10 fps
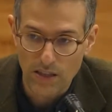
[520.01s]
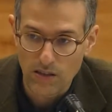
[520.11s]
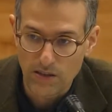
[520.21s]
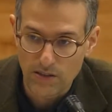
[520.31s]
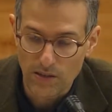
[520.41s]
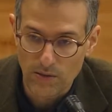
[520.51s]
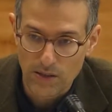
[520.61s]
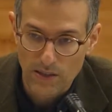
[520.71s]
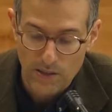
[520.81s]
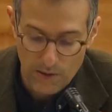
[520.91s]
or
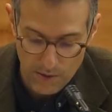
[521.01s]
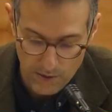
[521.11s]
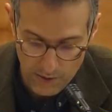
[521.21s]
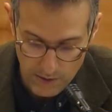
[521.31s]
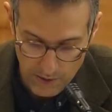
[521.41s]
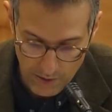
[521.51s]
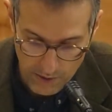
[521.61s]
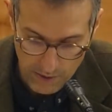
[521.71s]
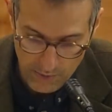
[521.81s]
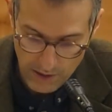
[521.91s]

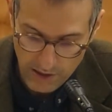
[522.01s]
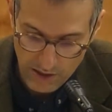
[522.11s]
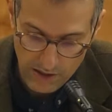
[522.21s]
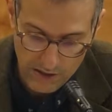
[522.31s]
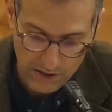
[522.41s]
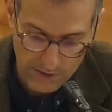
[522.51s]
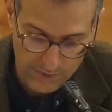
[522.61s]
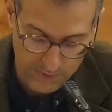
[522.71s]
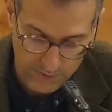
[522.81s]
being a